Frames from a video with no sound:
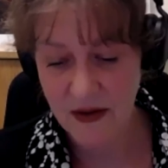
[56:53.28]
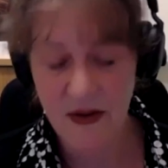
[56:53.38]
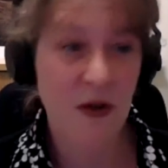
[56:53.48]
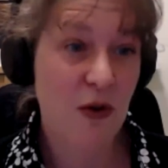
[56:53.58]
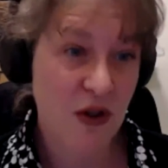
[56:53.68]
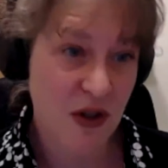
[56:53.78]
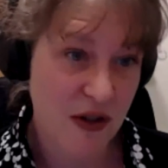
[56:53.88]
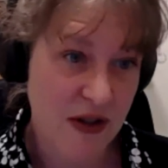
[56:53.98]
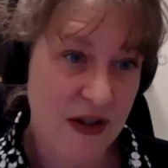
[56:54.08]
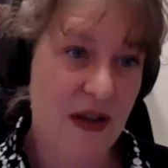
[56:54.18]

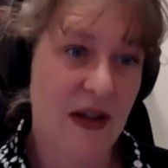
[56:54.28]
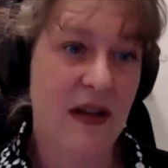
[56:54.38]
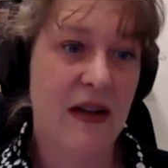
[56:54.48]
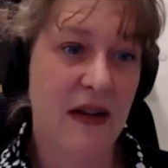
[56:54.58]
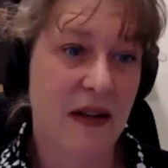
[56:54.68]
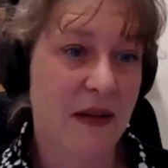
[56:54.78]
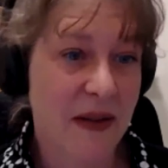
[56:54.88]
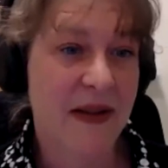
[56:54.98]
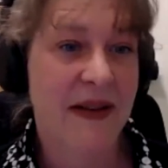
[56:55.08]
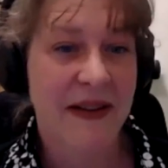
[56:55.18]
unions, and
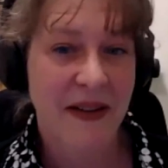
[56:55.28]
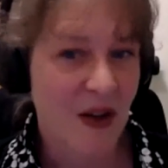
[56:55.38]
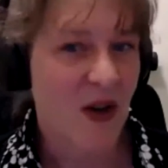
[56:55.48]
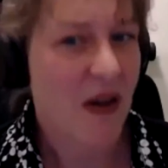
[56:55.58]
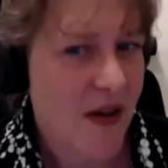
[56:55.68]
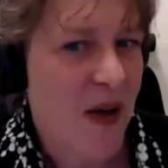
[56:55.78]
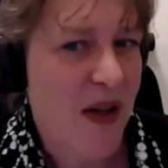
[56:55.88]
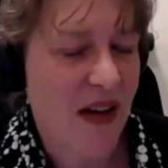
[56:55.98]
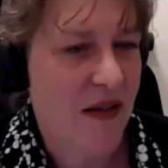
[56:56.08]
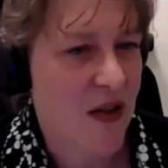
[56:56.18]
the
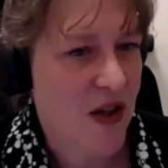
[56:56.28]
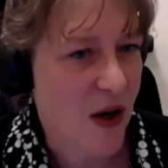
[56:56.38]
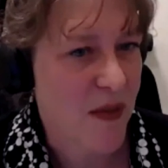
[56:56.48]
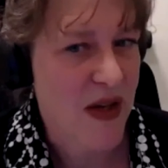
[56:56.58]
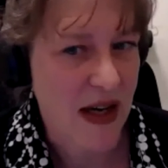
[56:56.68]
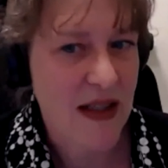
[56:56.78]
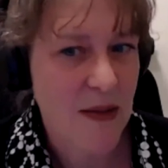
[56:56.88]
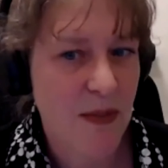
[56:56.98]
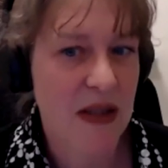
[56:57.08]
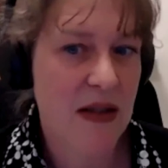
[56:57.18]
governments haven't come
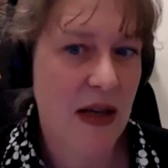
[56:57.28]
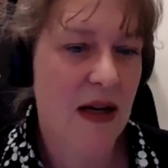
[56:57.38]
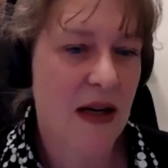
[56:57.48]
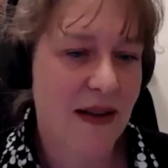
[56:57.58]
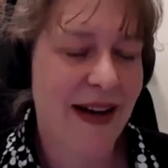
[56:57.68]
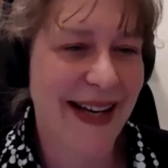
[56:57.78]
yet, but they